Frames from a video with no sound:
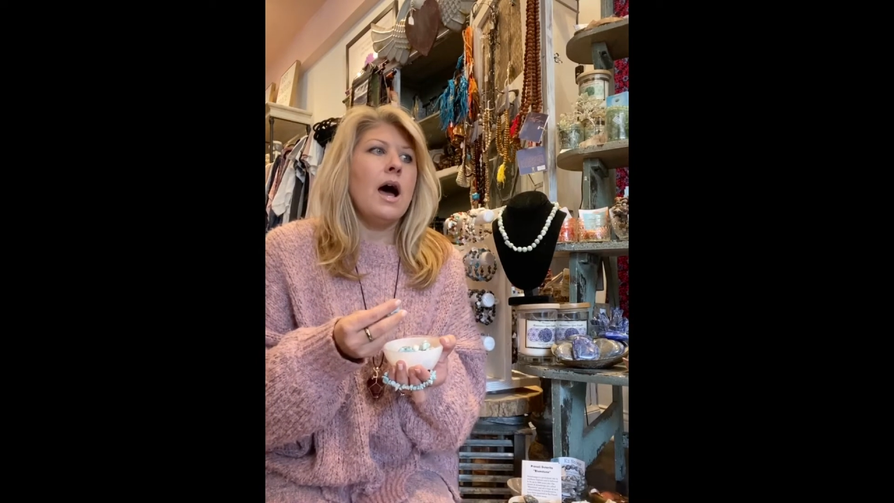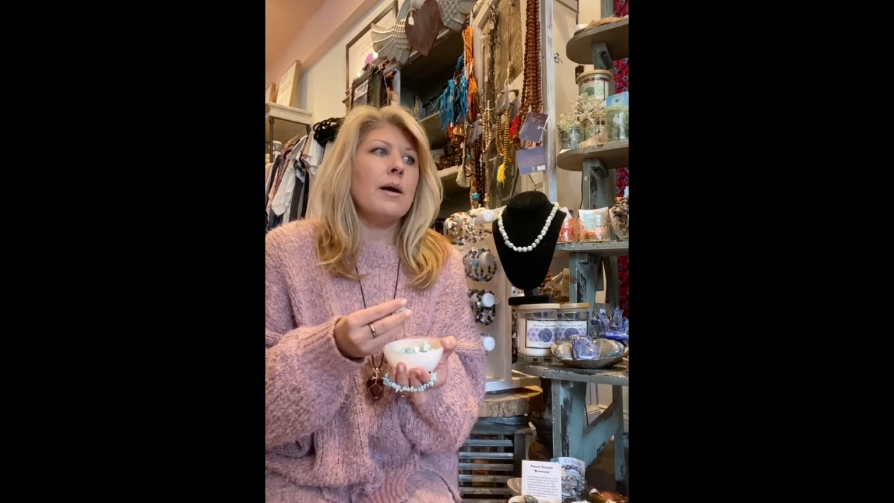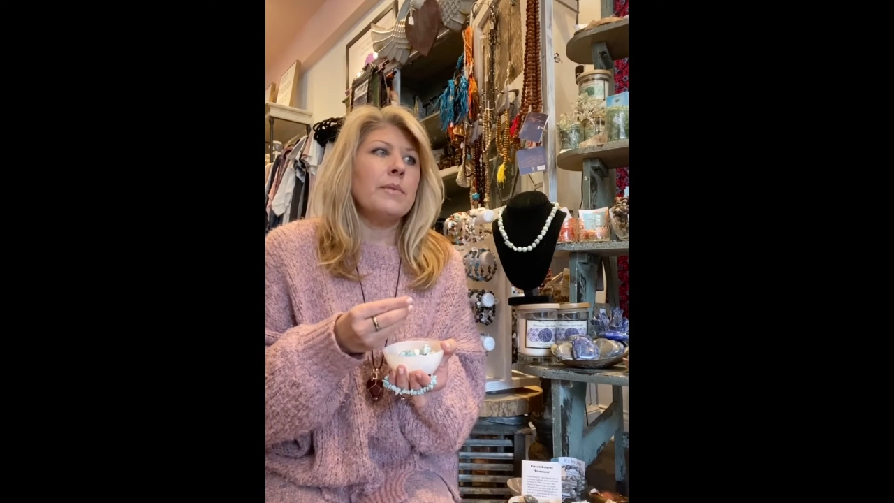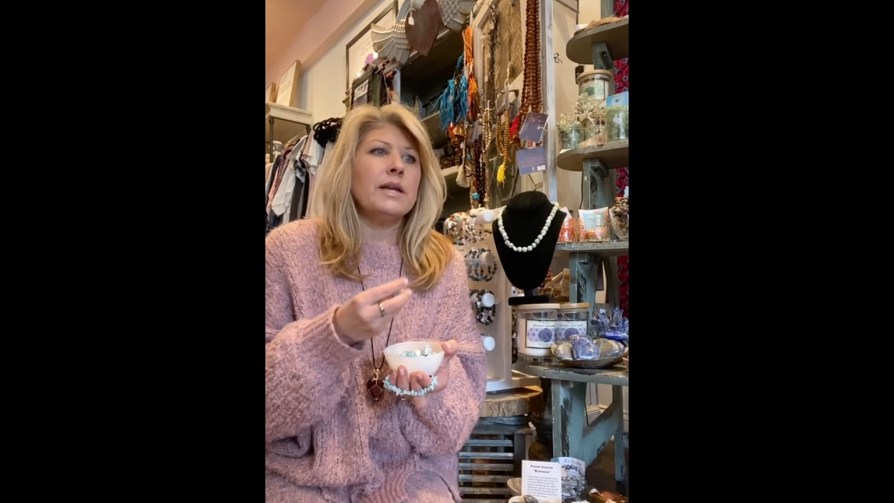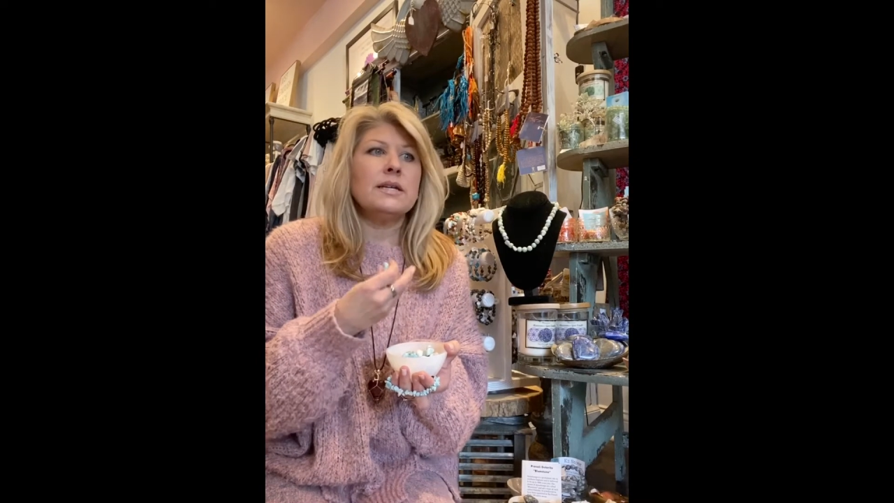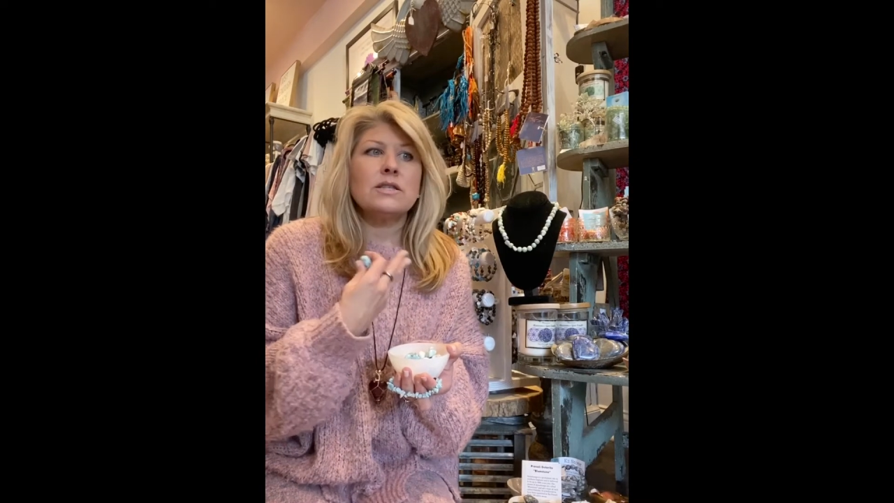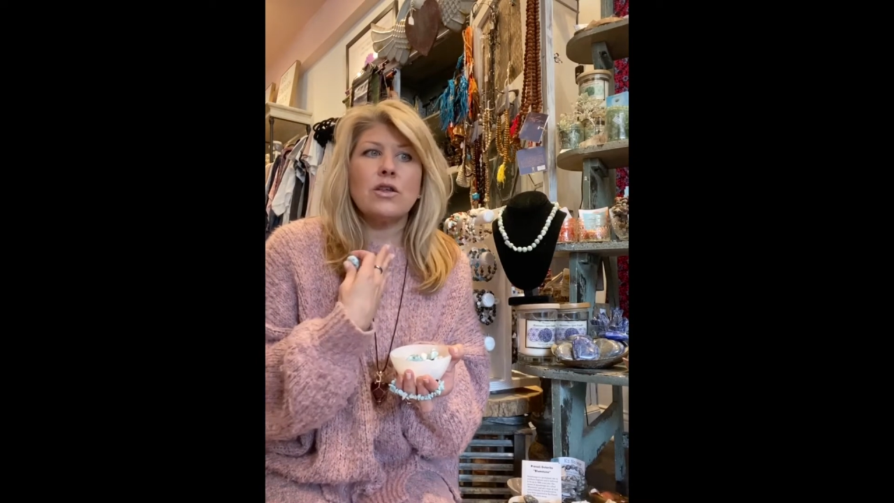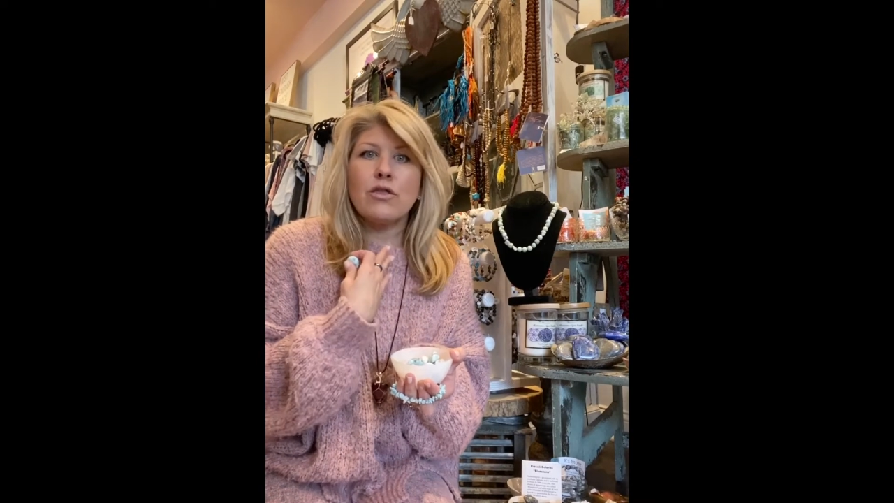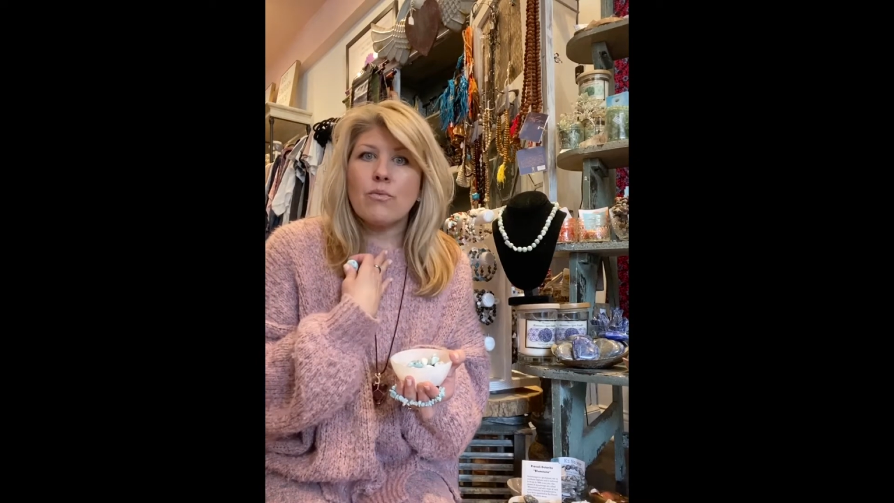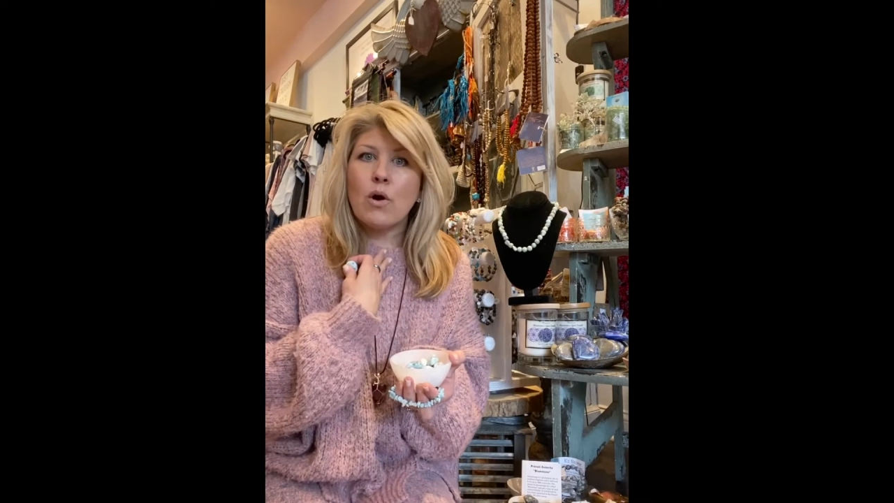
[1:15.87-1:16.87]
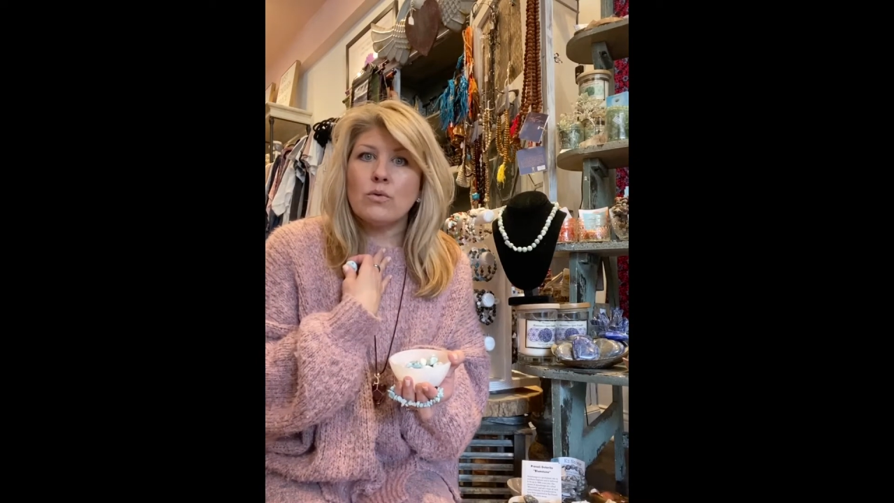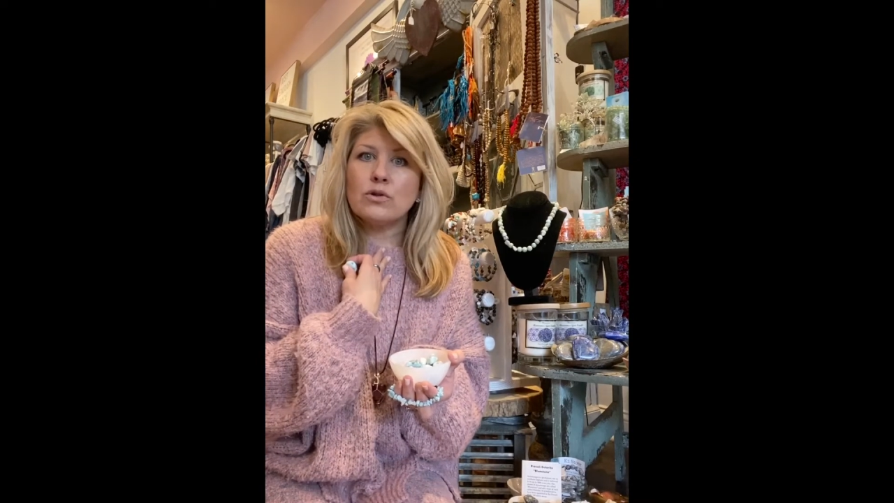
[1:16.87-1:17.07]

It is a throat